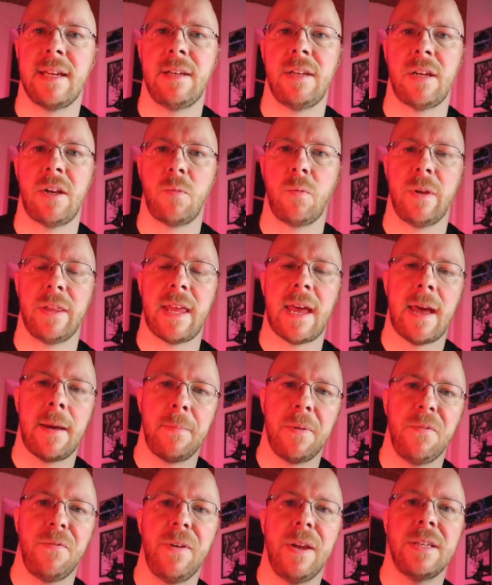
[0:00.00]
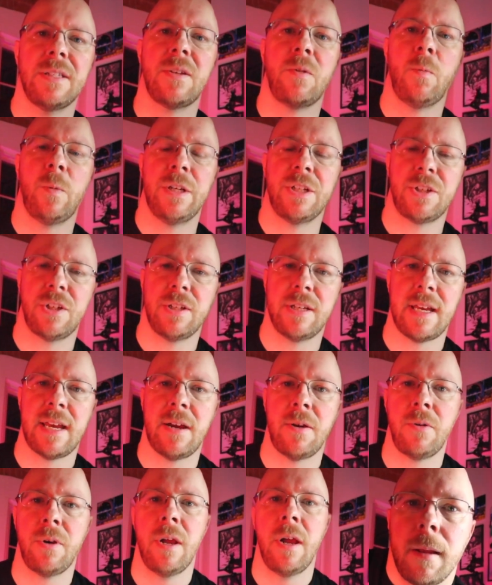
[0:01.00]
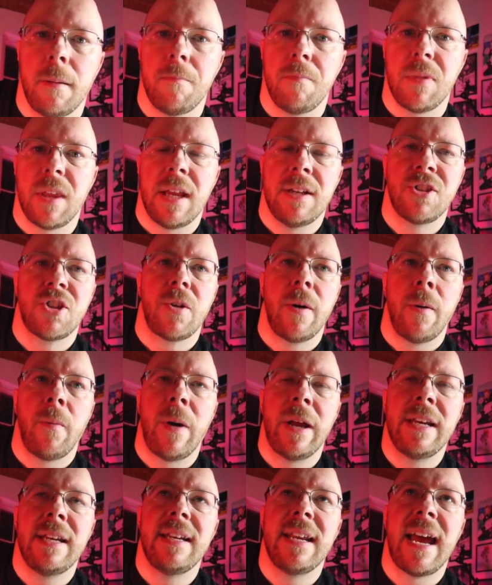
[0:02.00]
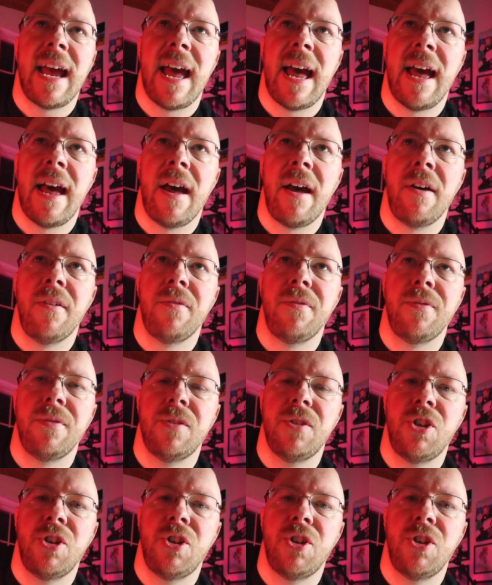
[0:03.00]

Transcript: I'd done with Happy Face in Wintertown. And so I wanted to have